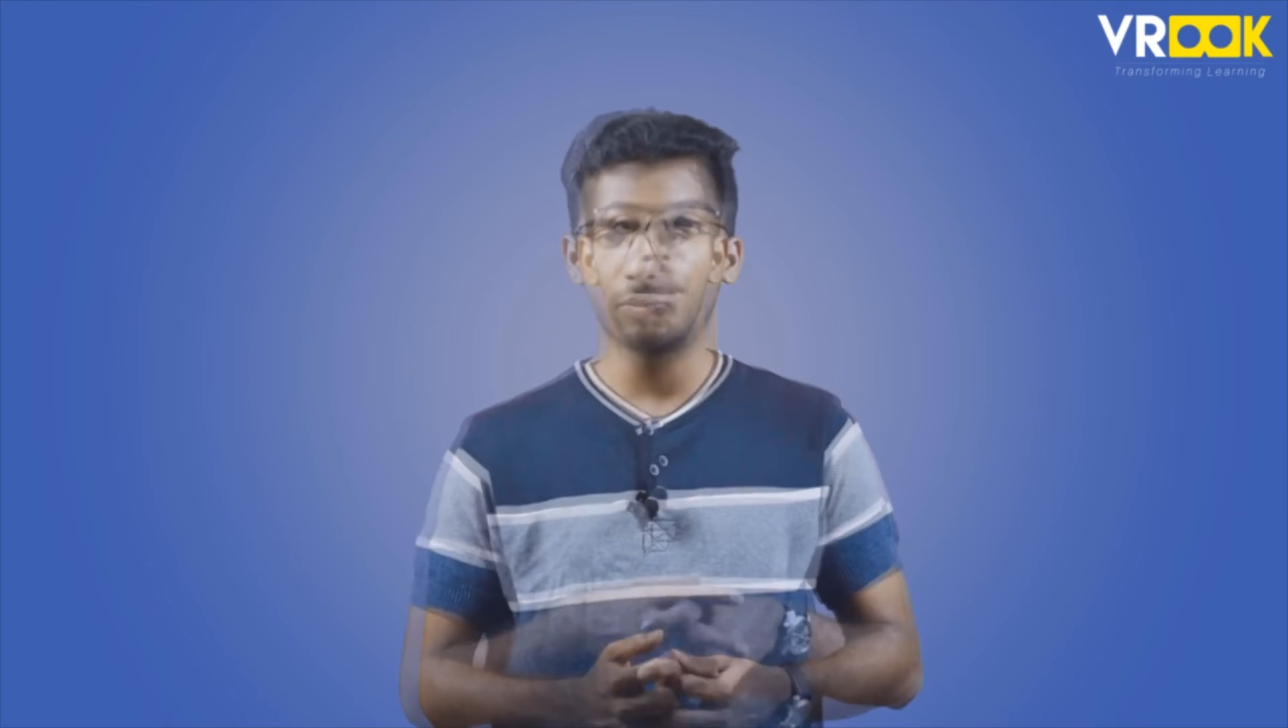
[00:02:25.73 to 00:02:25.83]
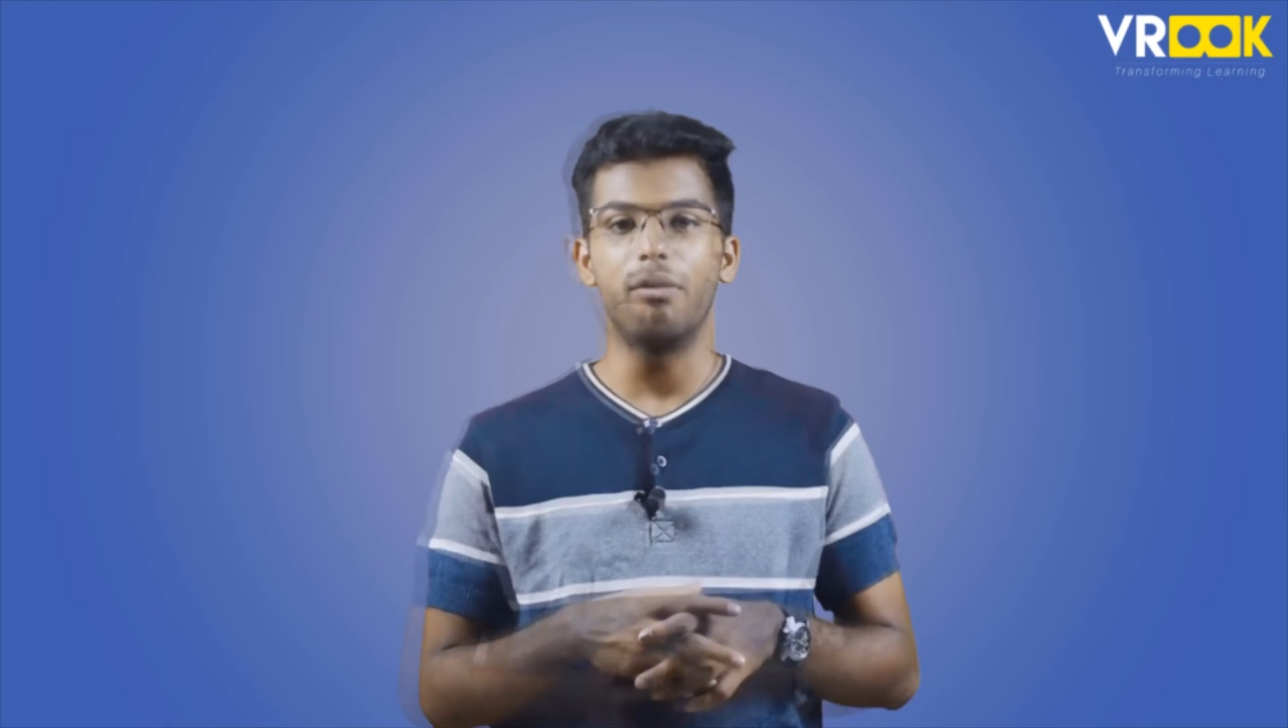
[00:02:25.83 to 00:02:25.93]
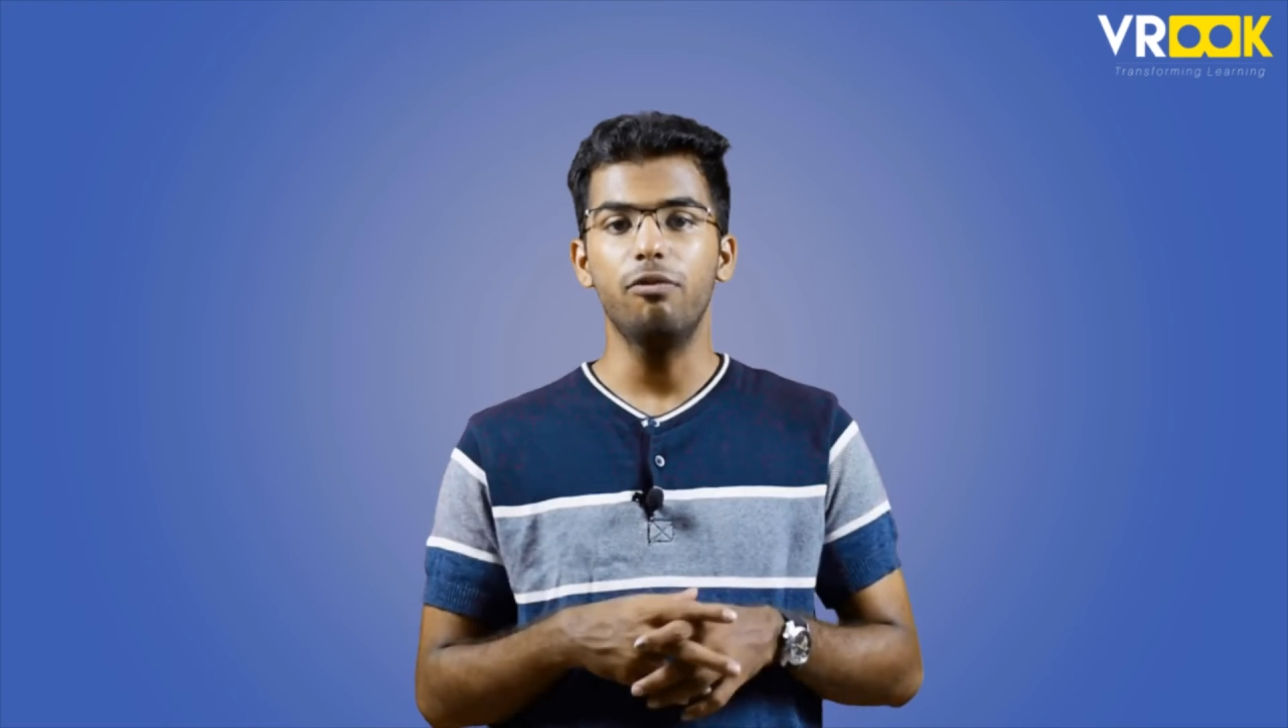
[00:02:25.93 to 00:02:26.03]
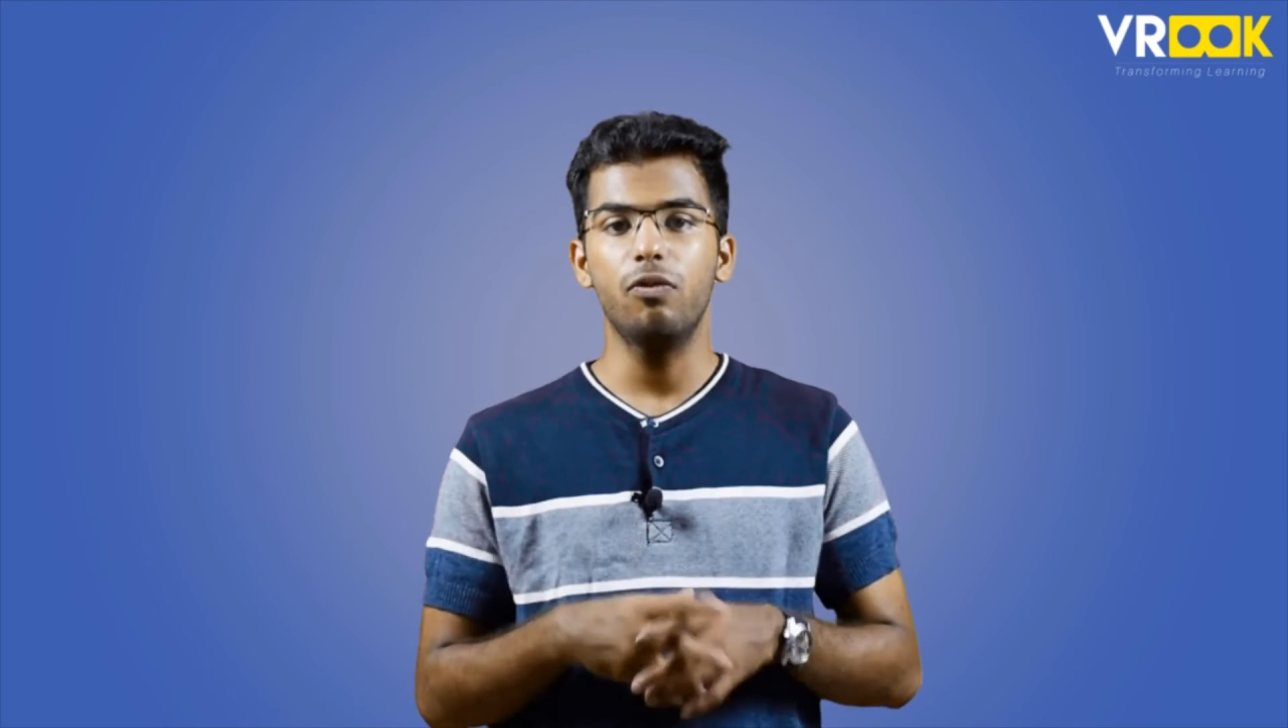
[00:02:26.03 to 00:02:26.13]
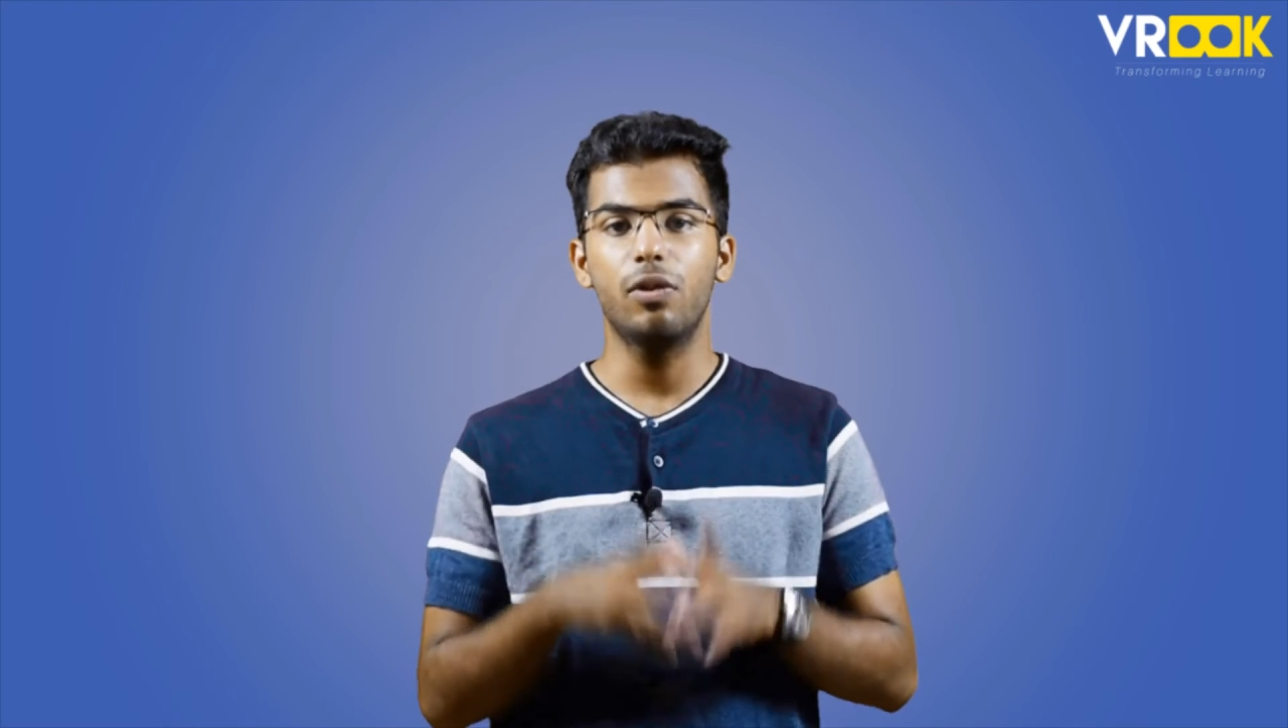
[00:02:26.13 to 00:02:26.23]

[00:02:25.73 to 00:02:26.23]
Now